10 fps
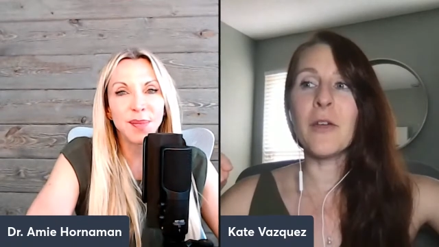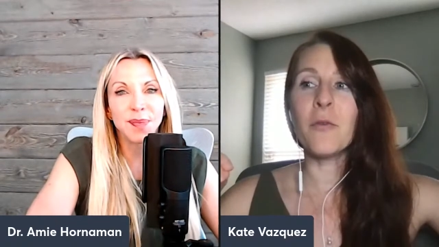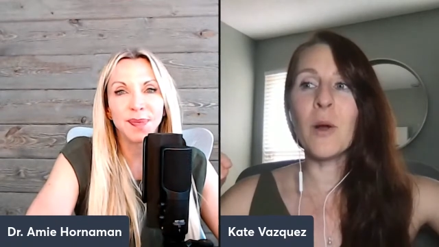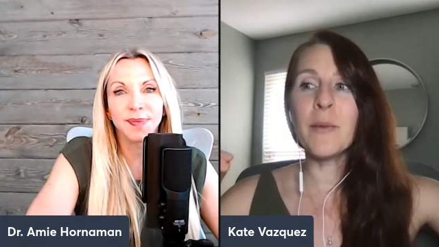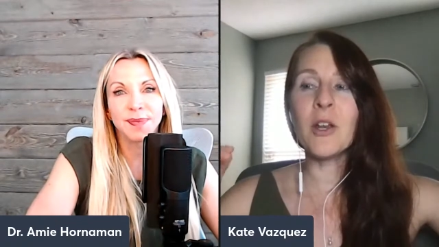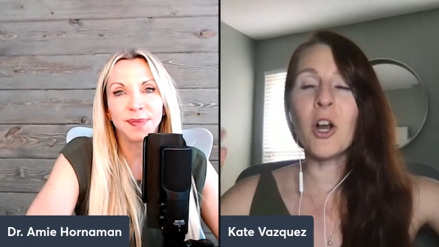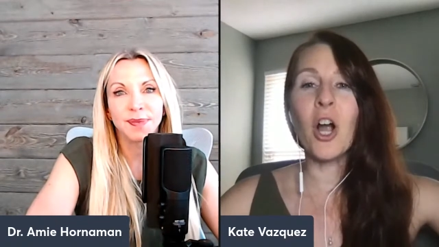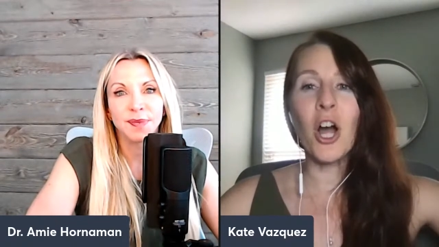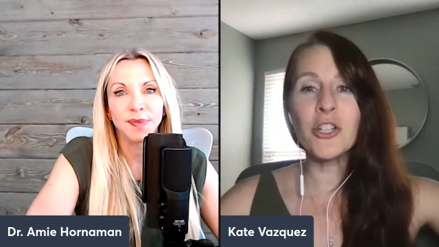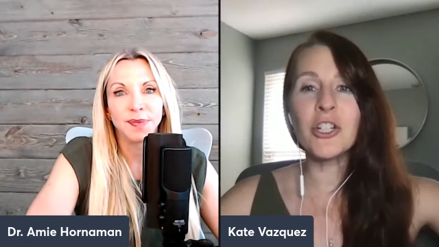Speaker 1: if women are
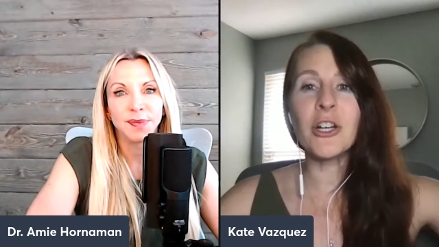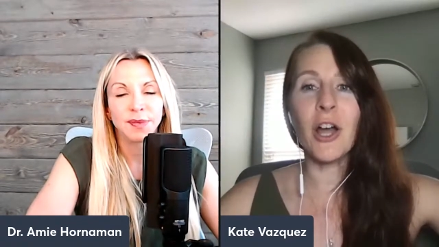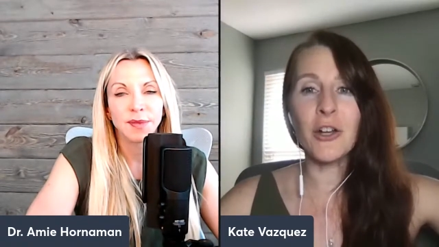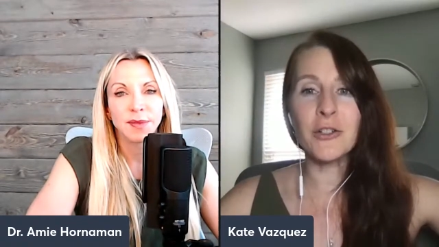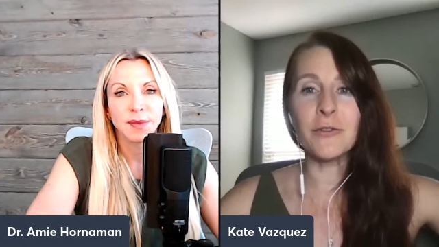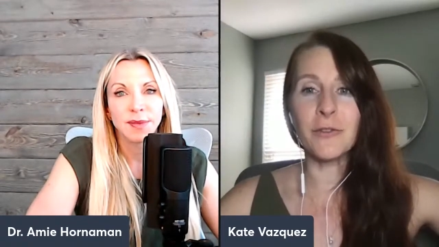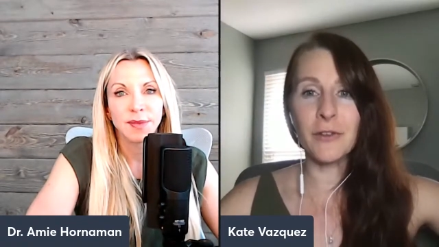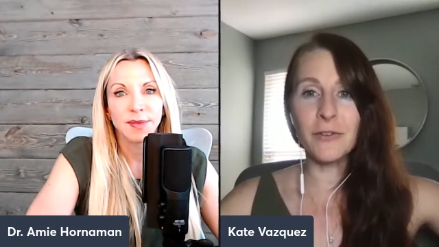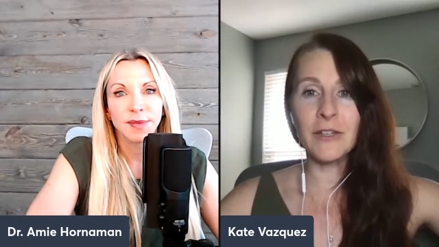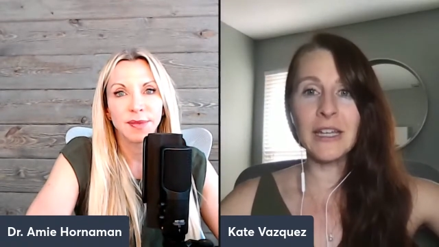100,
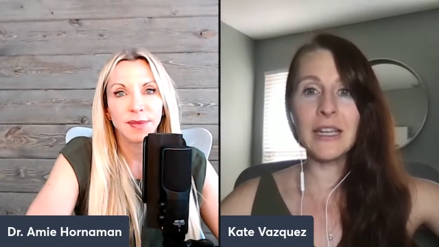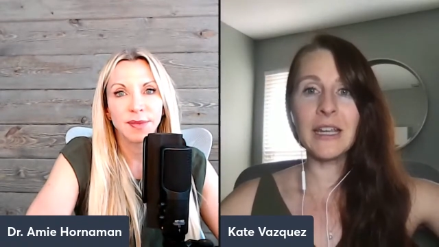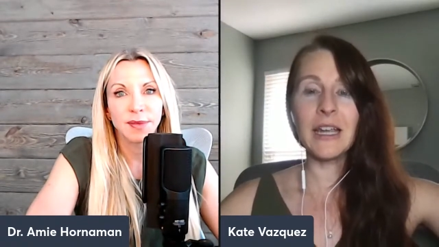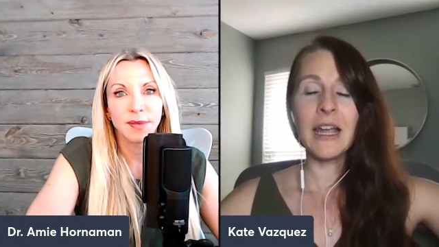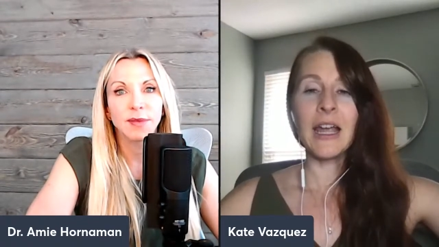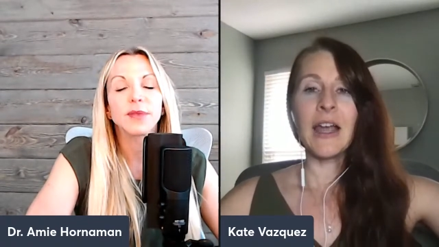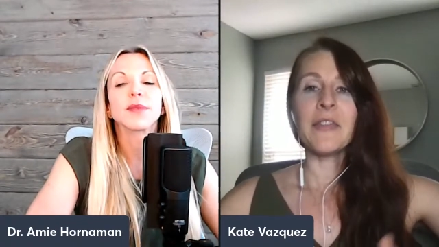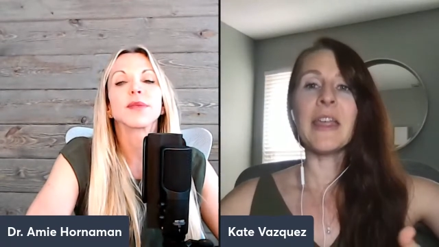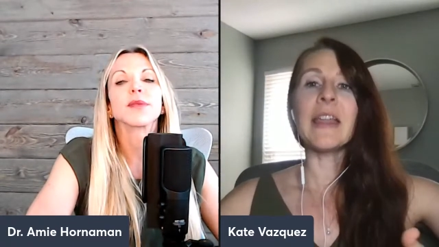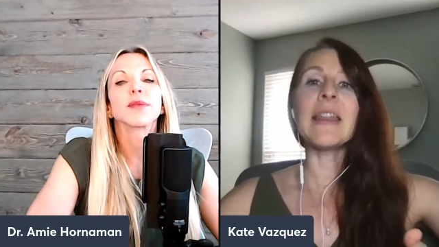150,
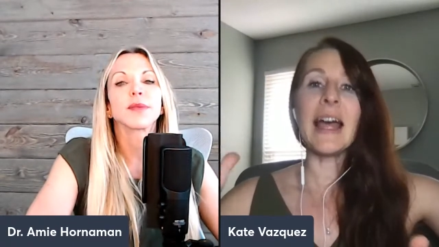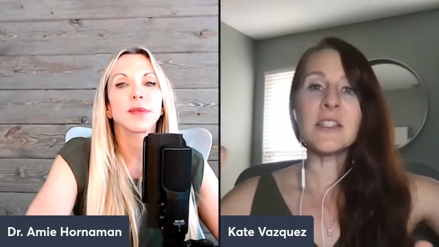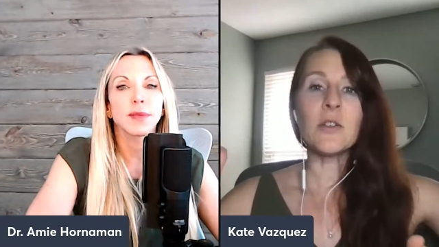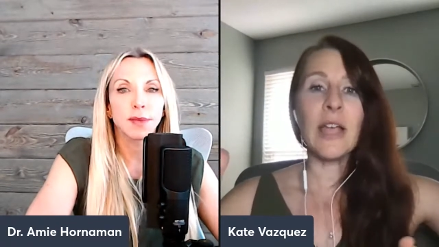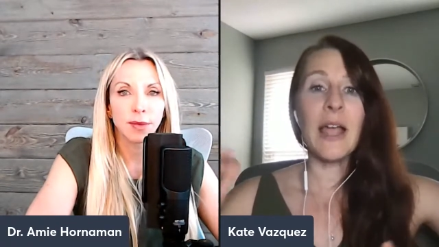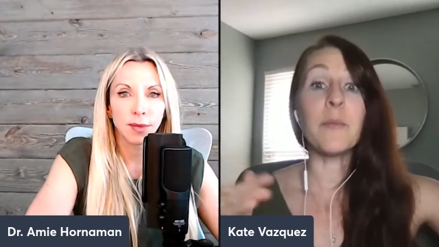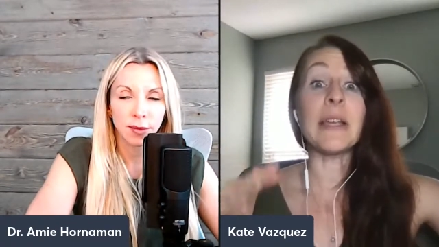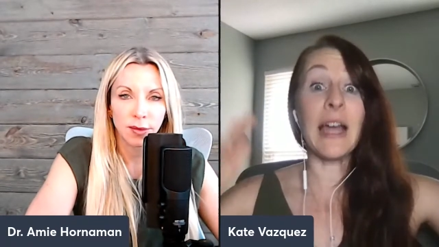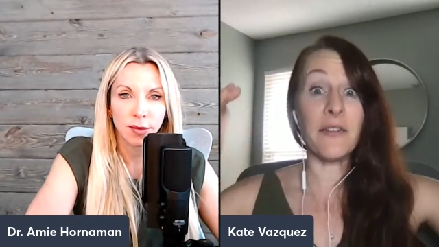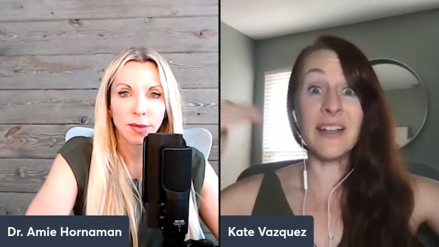then that's okay. But
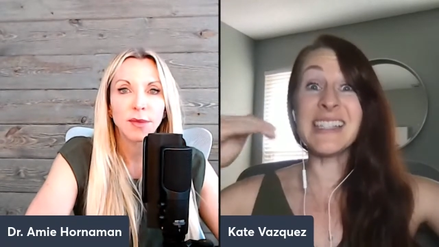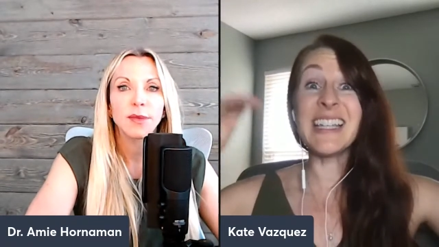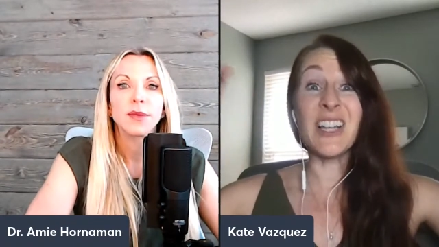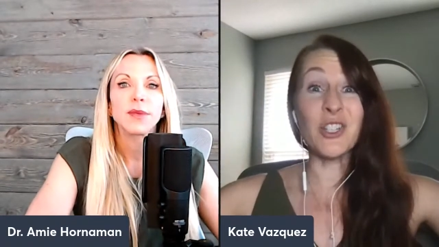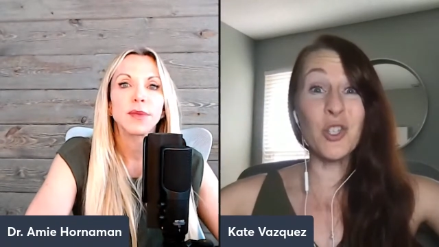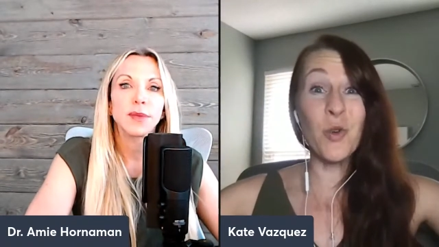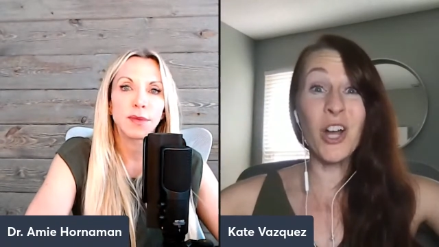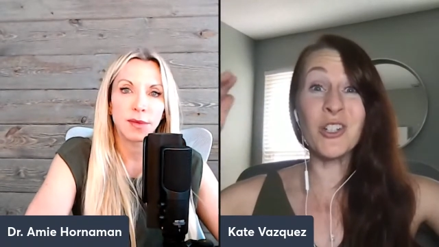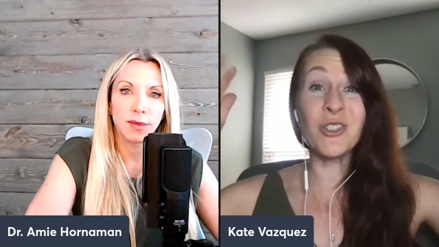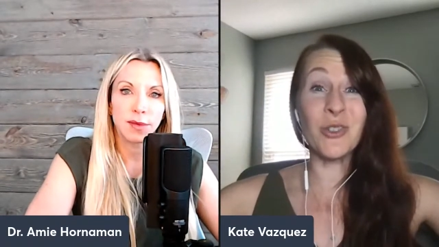yeah, if I see like
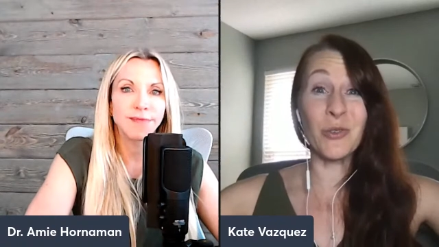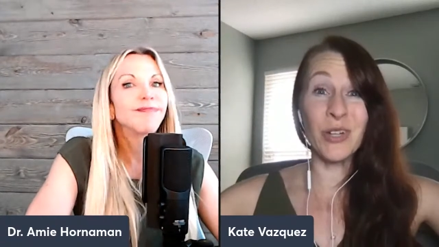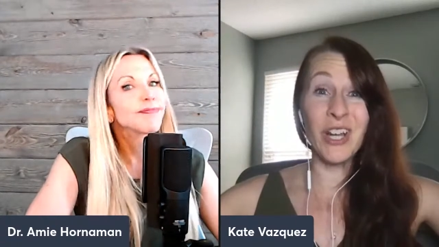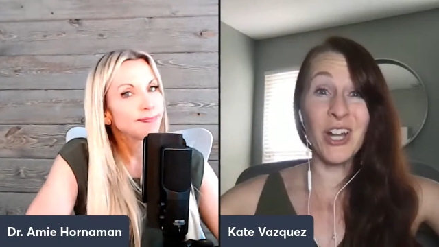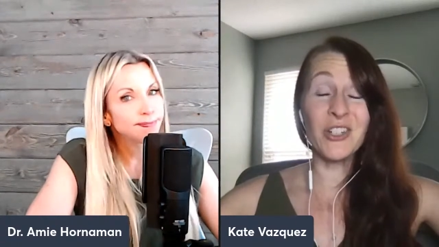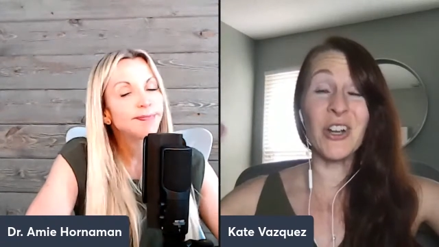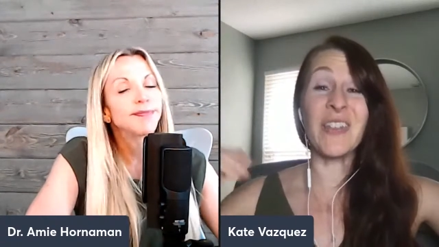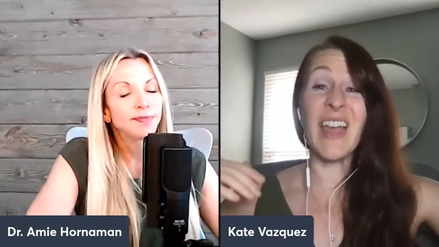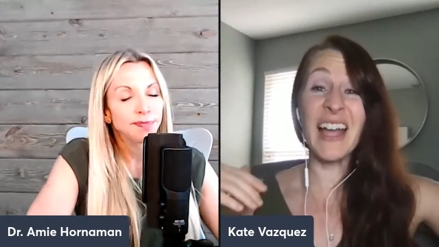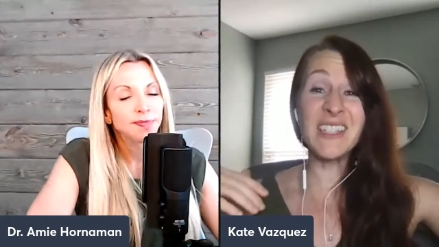200,
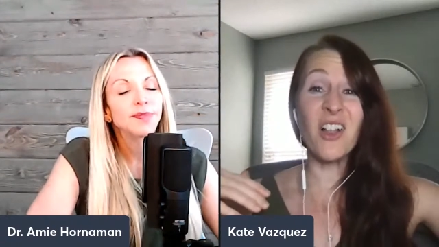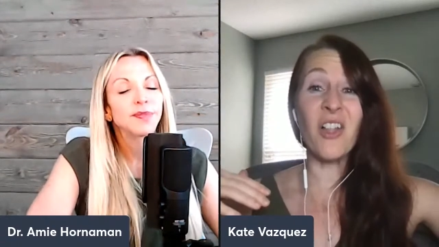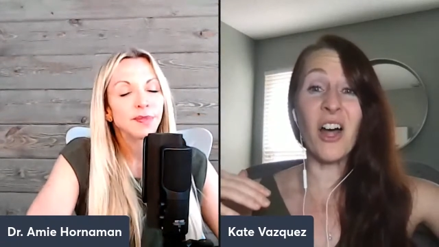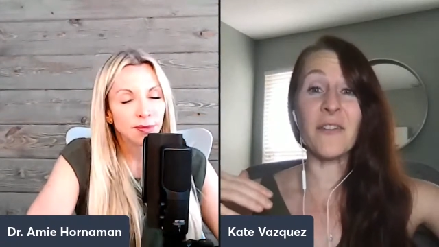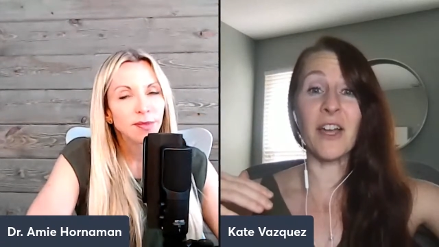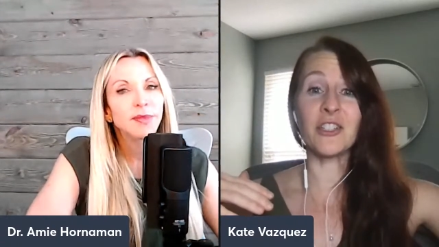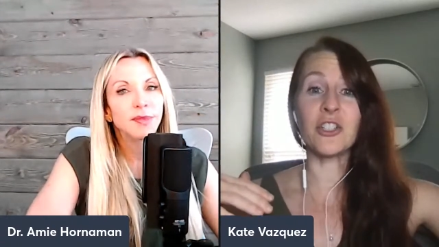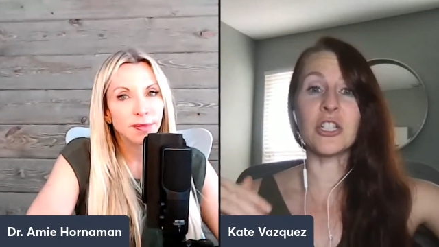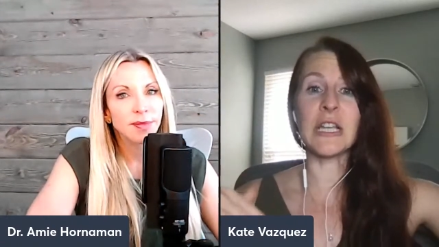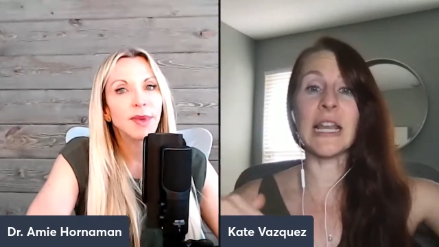300, that's a lot of
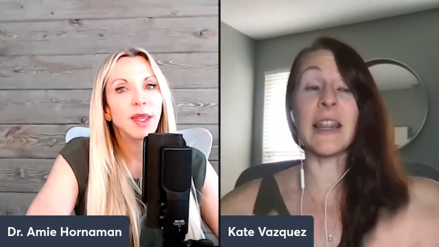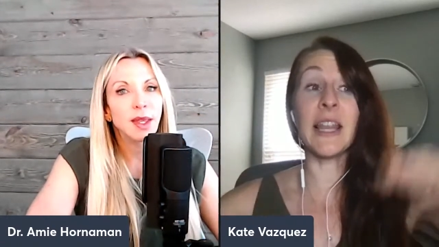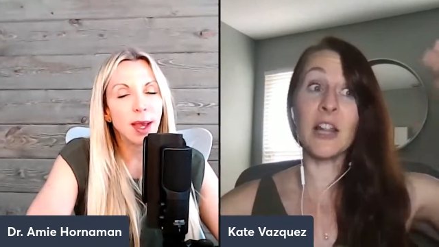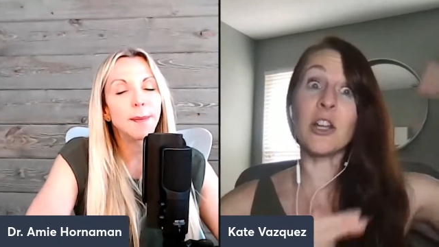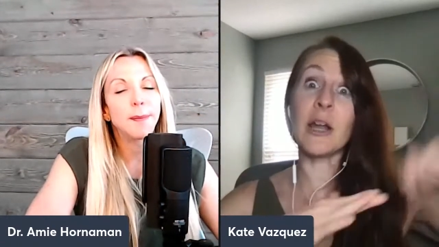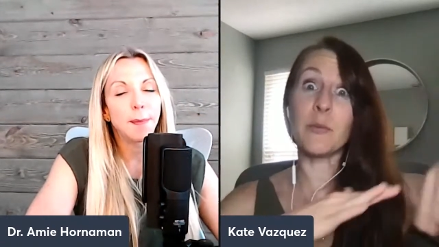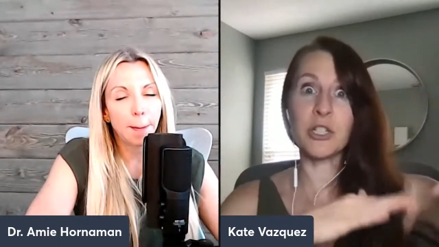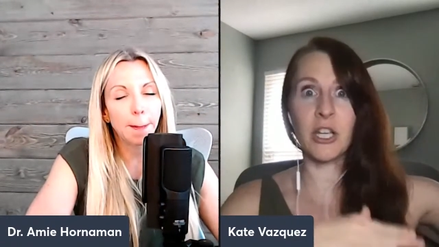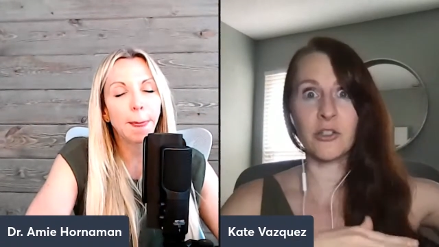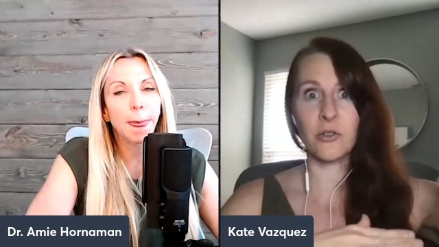estrogen. And then yeah. I look at
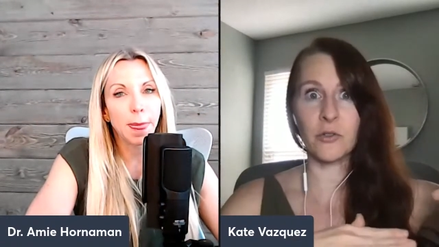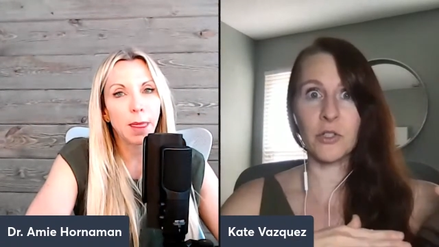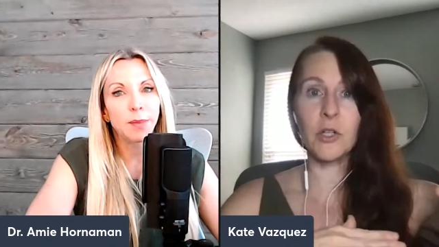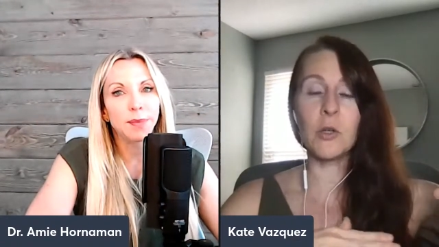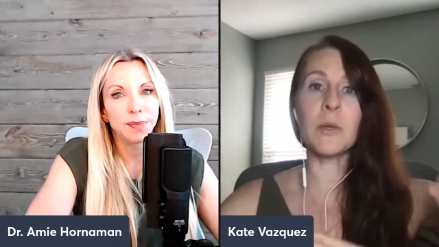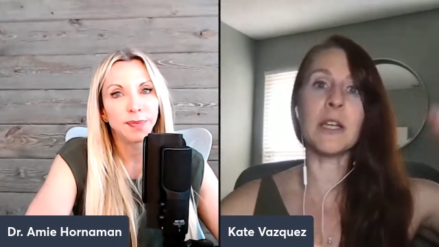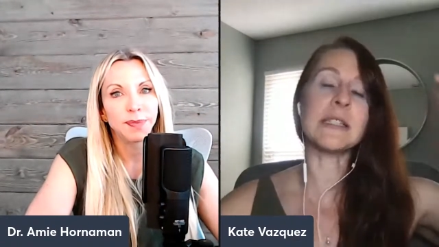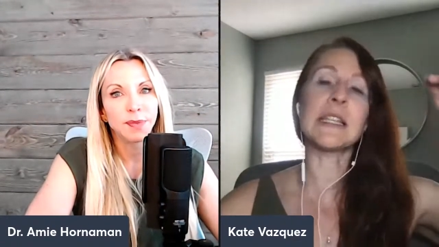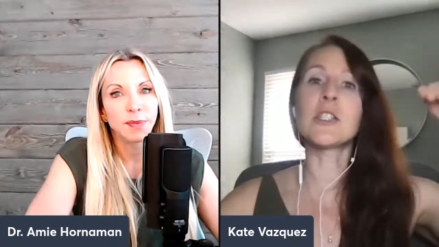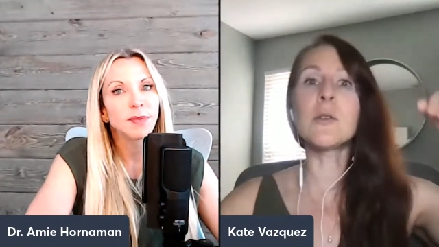progesterone too, because
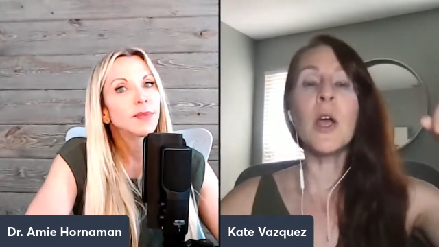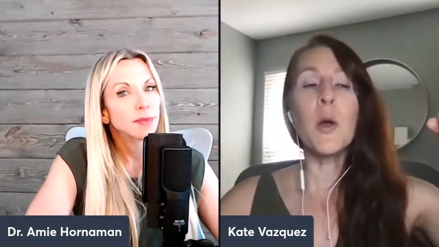then